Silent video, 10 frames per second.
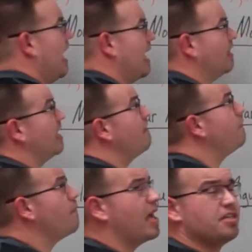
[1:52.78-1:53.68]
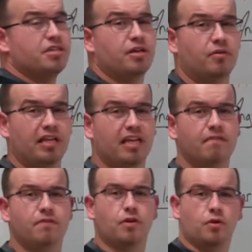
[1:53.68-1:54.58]
And the information it will
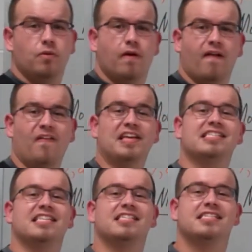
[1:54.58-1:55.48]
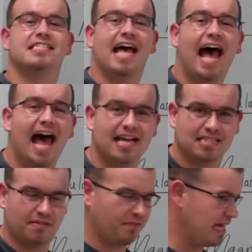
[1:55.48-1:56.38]
give you is the
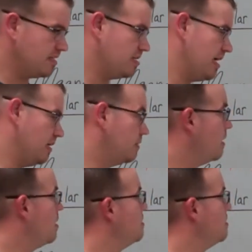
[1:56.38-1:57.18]
size of that shell.